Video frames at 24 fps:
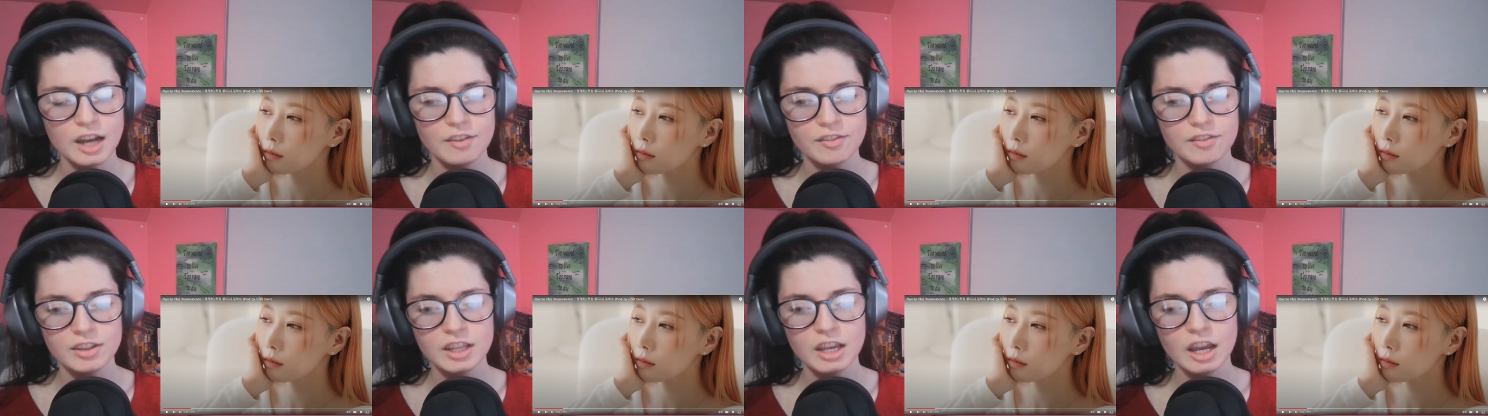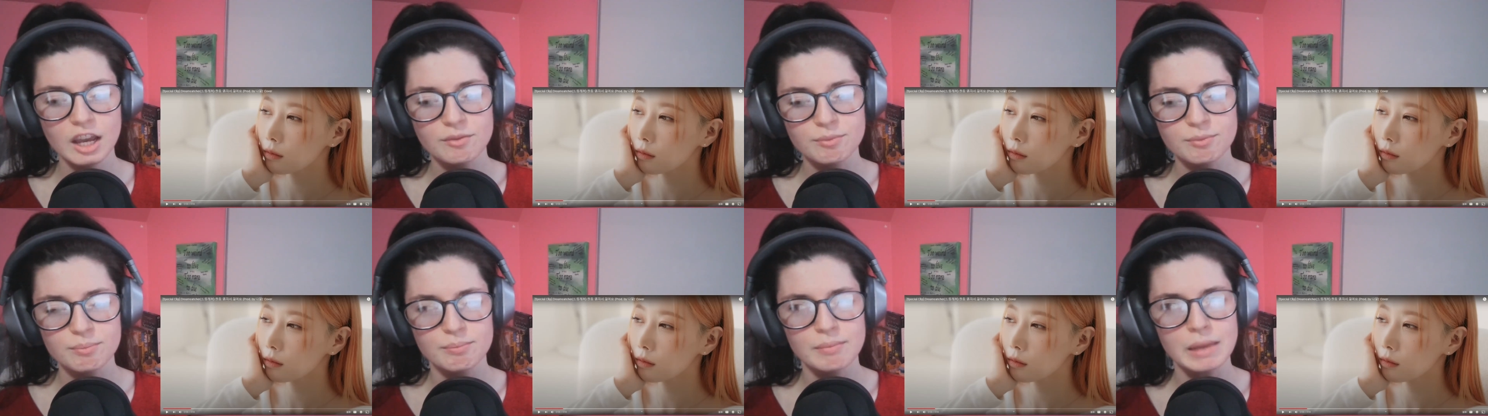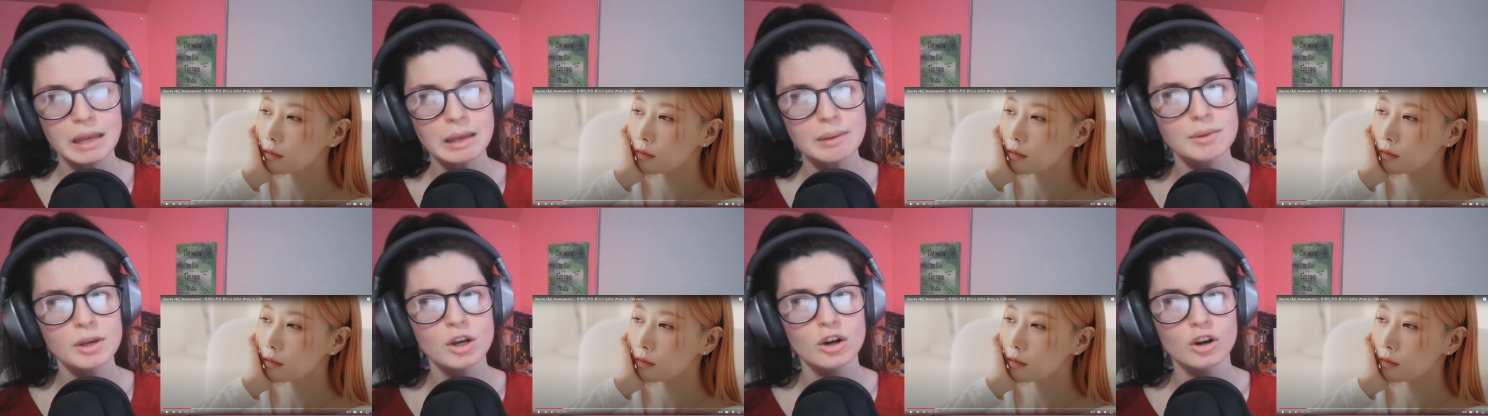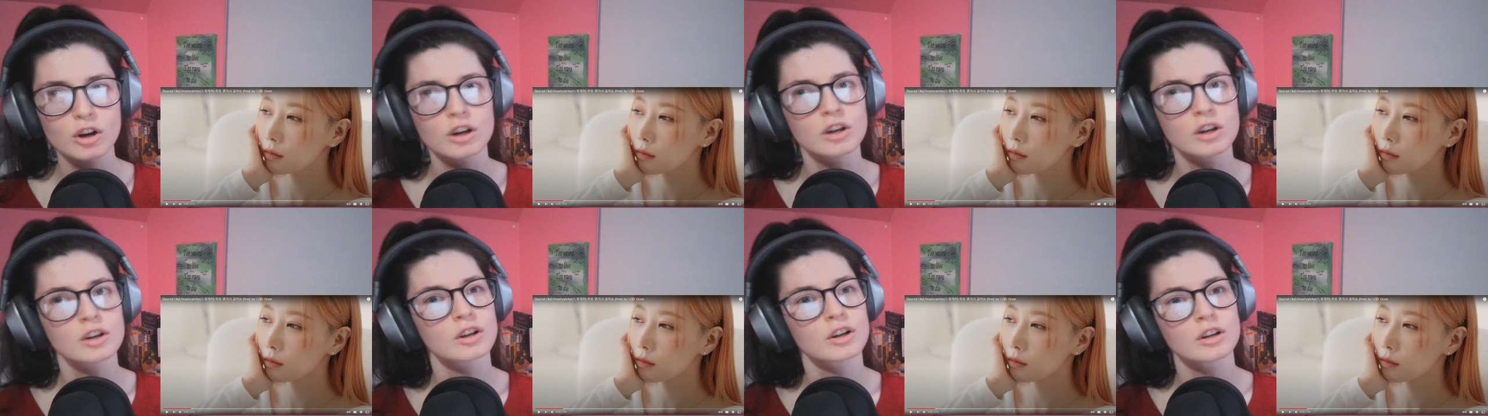Speaker 1: I feel like I've maybe
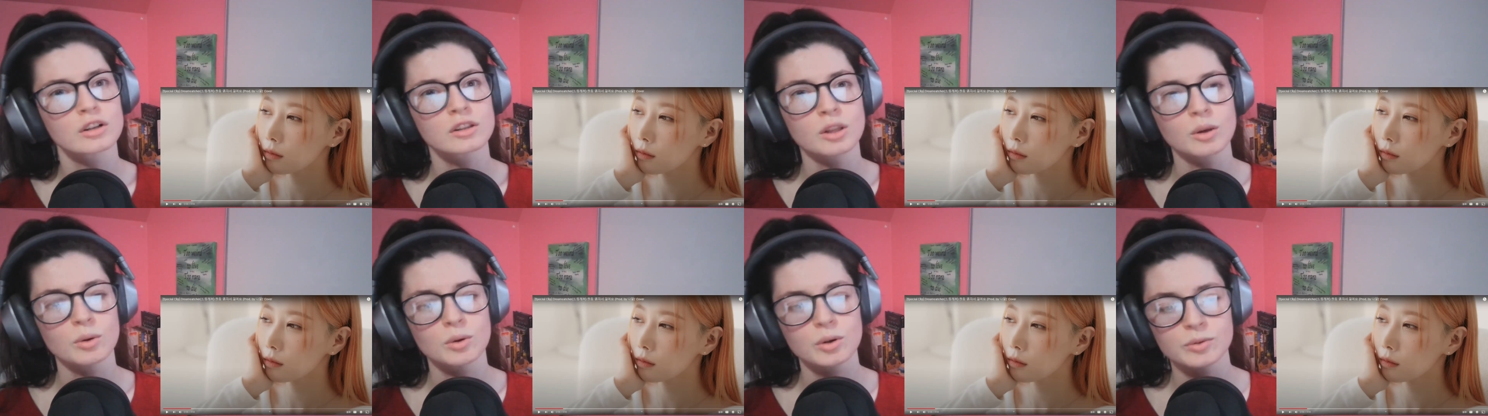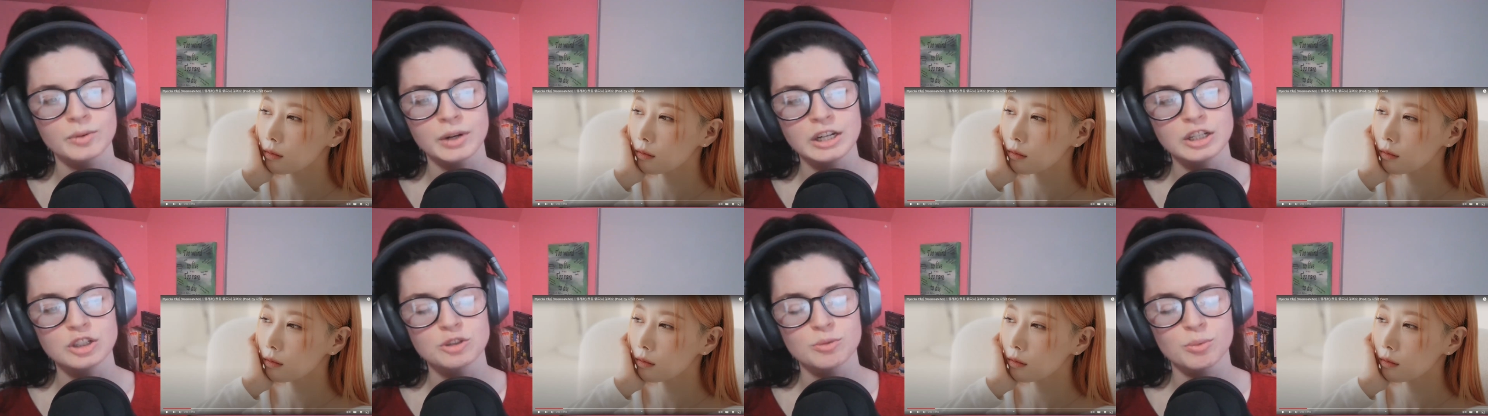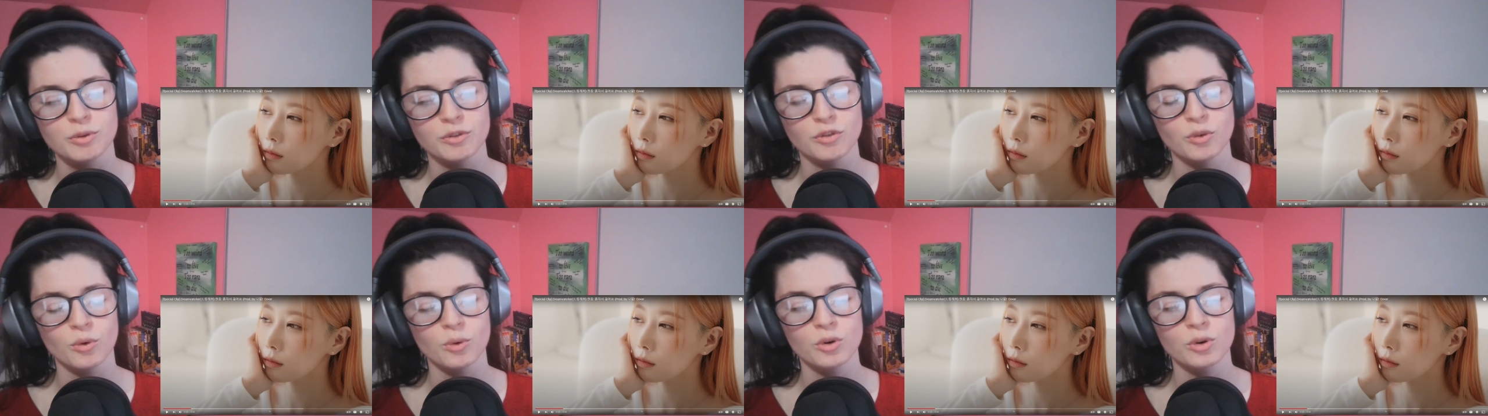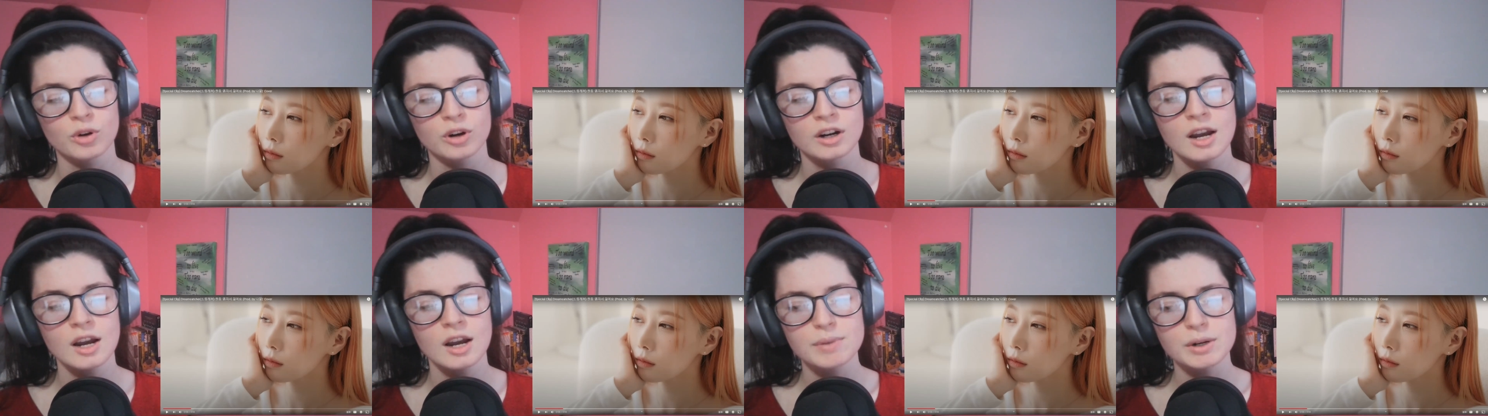heard her lower range before,